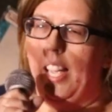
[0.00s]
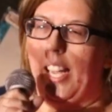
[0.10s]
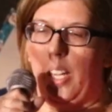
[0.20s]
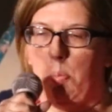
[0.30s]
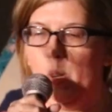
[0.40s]

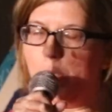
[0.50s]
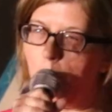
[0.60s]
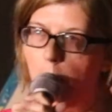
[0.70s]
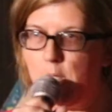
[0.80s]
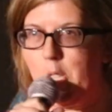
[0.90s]
He put the
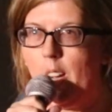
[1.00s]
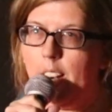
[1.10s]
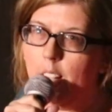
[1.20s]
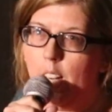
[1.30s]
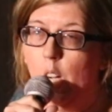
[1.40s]
restaurant
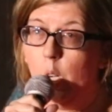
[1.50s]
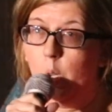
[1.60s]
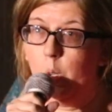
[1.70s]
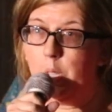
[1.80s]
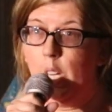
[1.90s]
on
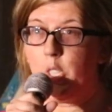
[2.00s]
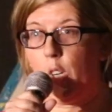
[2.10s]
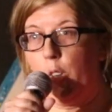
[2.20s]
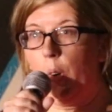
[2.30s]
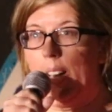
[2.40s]
hold,
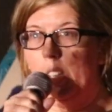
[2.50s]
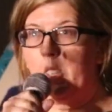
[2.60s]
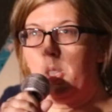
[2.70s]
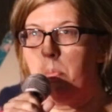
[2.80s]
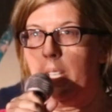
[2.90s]
turned around,
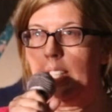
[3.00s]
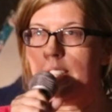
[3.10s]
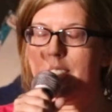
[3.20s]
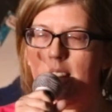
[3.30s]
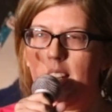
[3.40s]
looked at me,
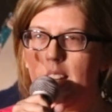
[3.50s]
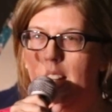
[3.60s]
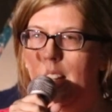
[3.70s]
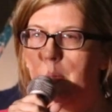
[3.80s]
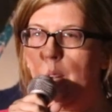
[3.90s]
and said,
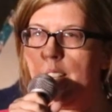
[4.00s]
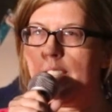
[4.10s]
I'm not